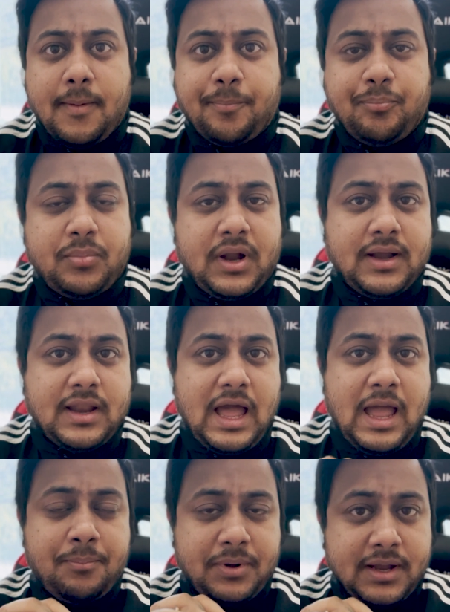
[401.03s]
but
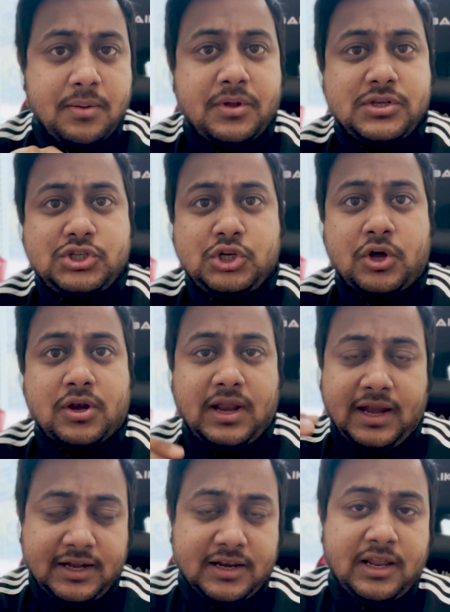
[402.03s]
I'm pretty much sure
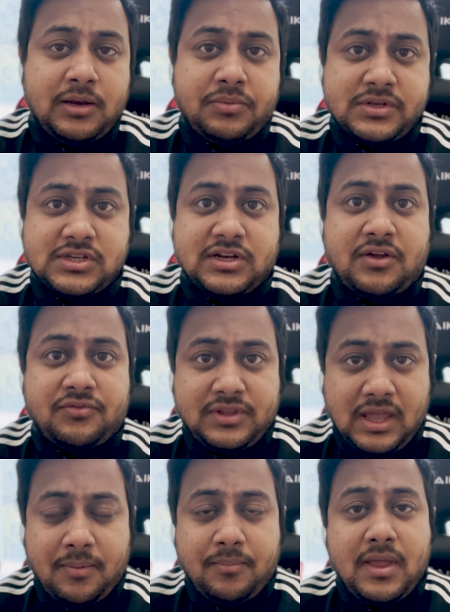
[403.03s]
99% of
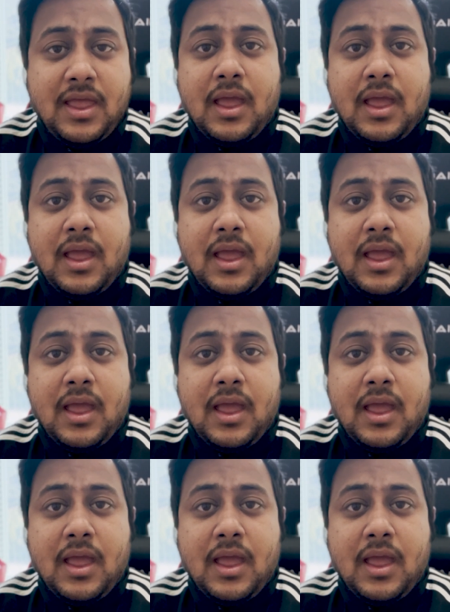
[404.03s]
them